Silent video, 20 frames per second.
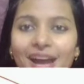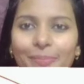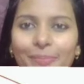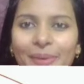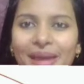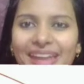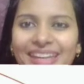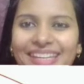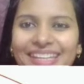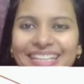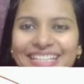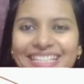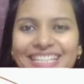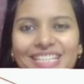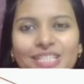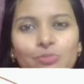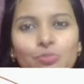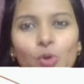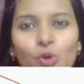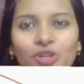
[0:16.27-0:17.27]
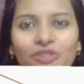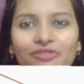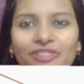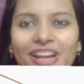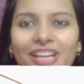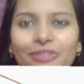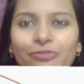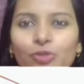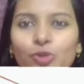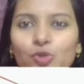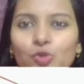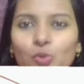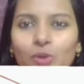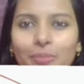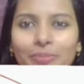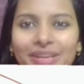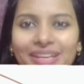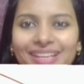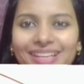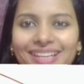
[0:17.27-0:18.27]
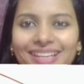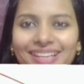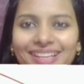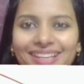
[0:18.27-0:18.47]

appendages modified for swimming.